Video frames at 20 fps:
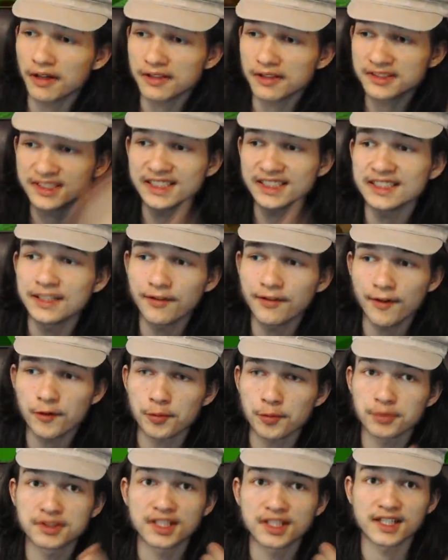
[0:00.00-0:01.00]
60 frames
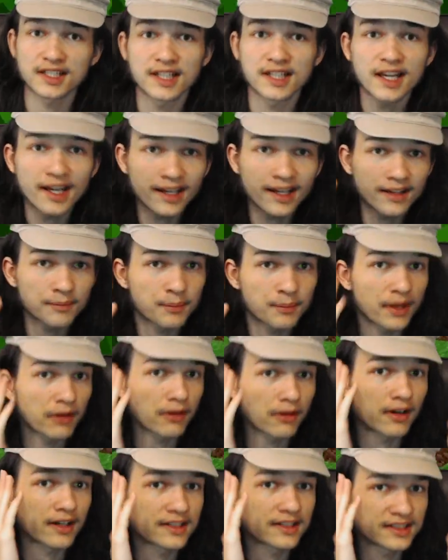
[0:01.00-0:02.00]
per second, hitting
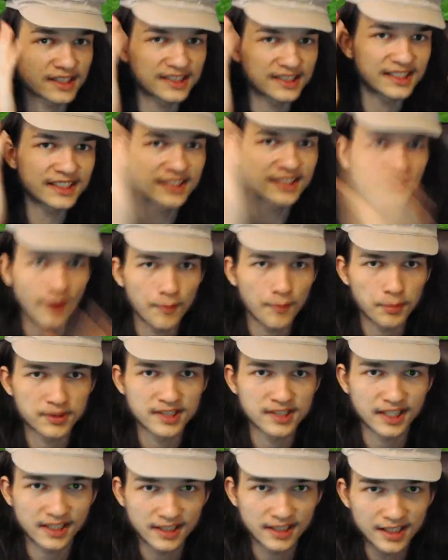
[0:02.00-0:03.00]
Bedrock's 60 frames per
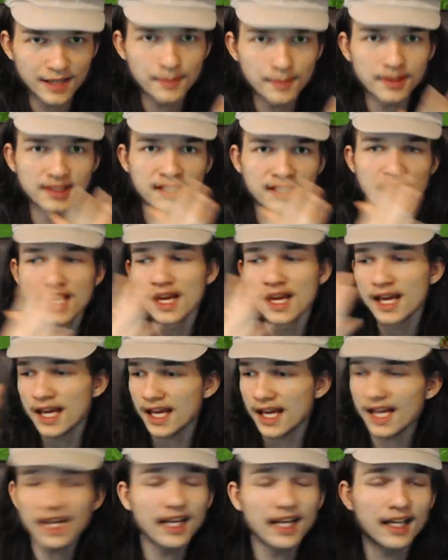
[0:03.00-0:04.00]
second limit,
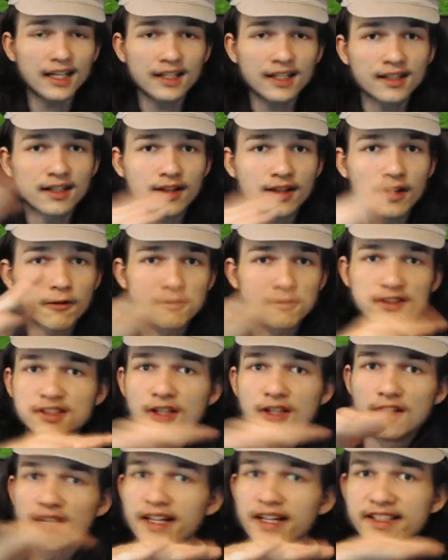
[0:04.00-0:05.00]
and there was
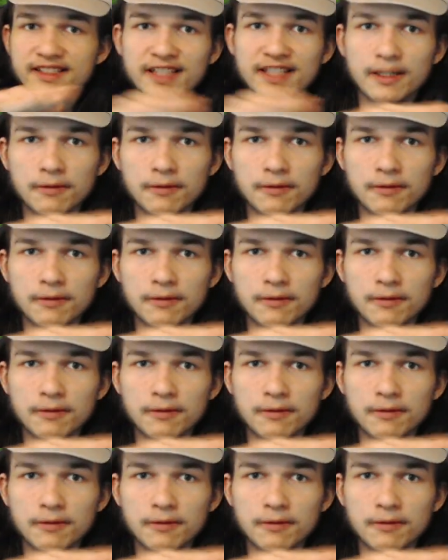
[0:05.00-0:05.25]
no latency when